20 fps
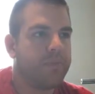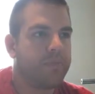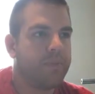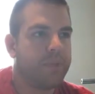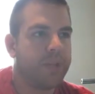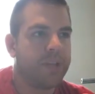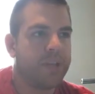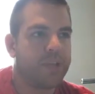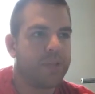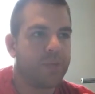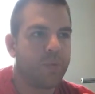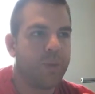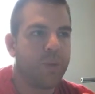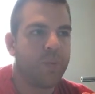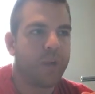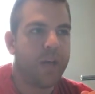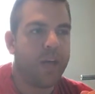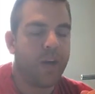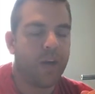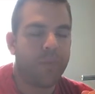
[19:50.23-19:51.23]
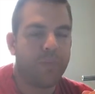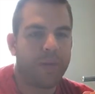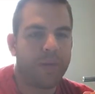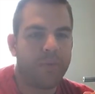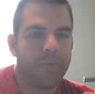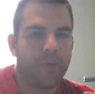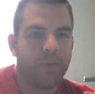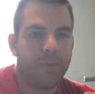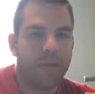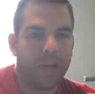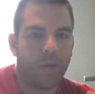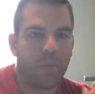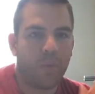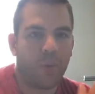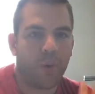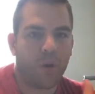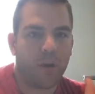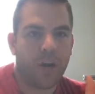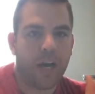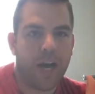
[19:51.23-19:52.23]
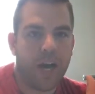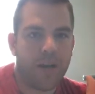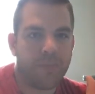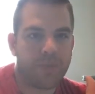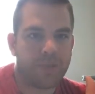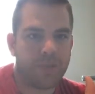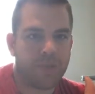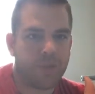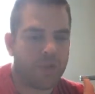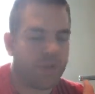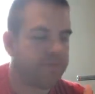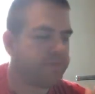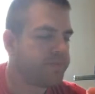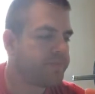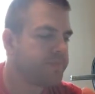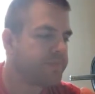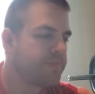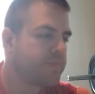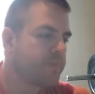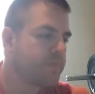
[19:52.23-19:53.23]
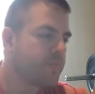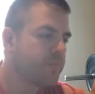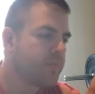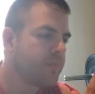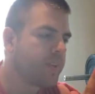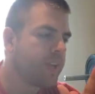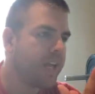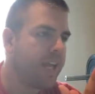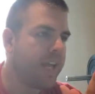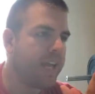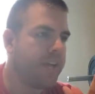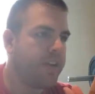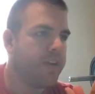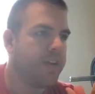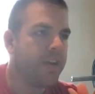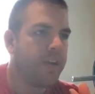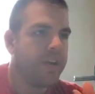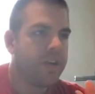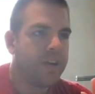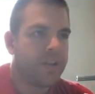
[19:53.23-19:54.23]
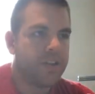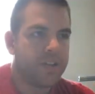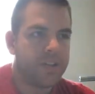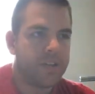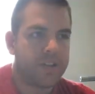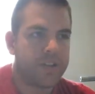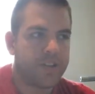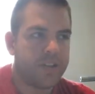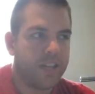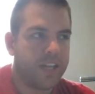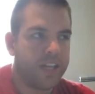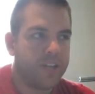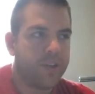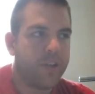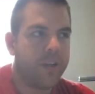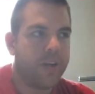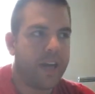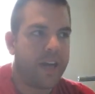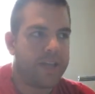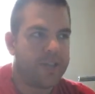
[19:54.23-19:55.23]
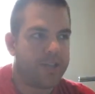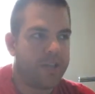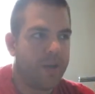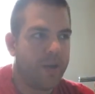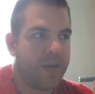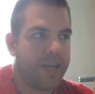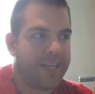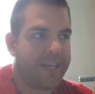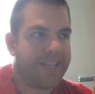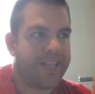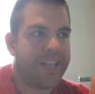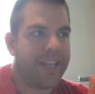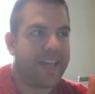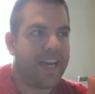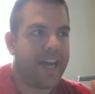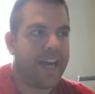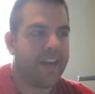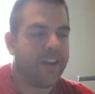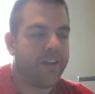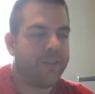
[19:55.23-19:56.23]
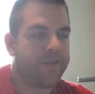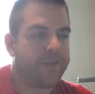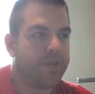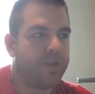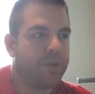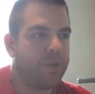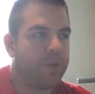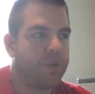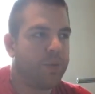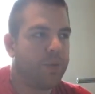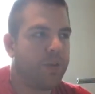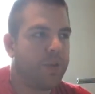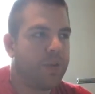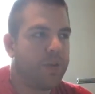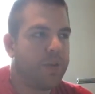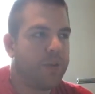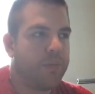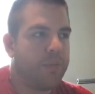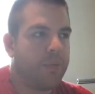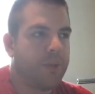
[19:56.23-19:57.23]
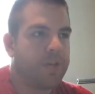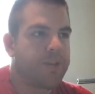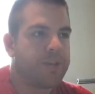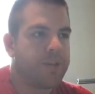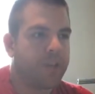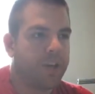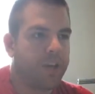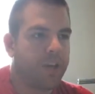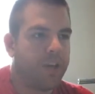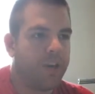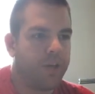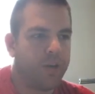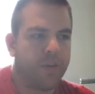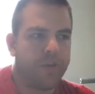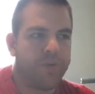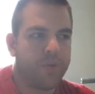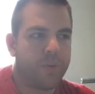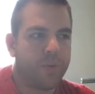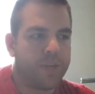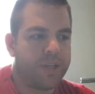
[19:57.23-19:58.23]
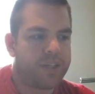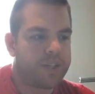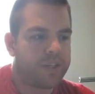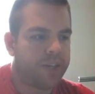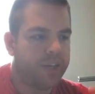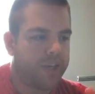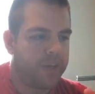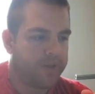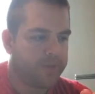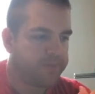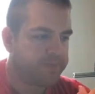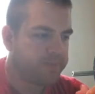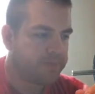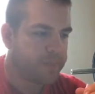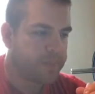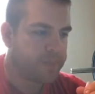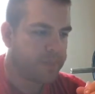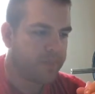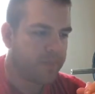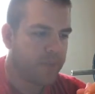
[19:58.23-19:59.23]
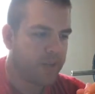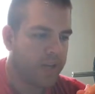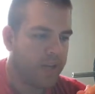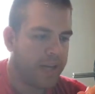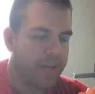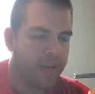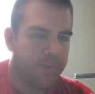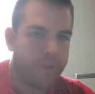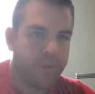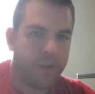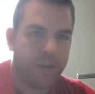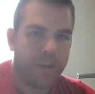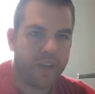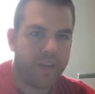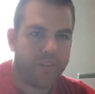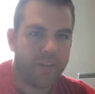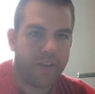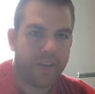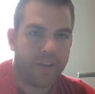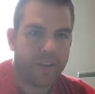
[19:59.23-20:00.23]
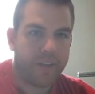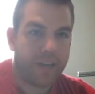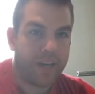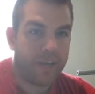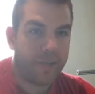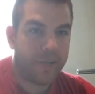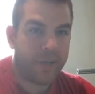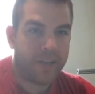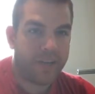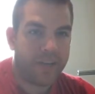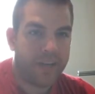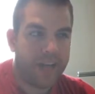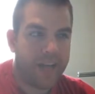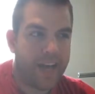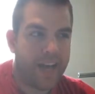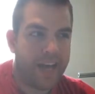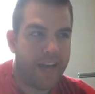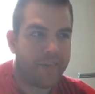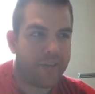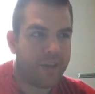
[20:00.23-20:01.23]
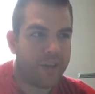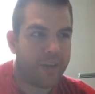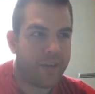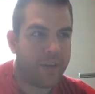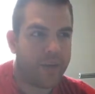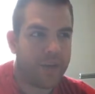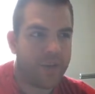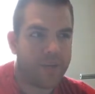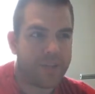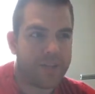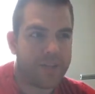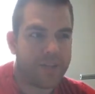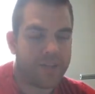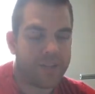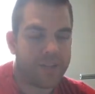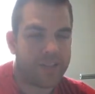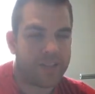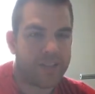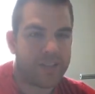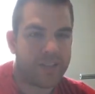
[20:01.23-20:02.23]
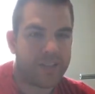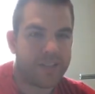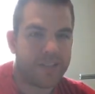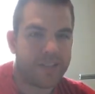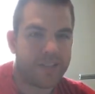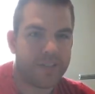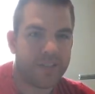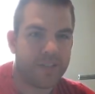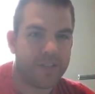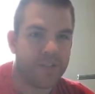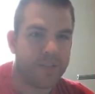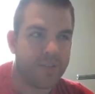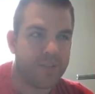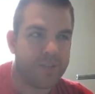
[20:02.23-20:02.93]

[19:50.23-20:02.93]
because we want to help people make work optional. And just to let you guys know, I did that a few months ago, or a few weeks ago, and I put in everything that I wanted to have, when I was 60, 62,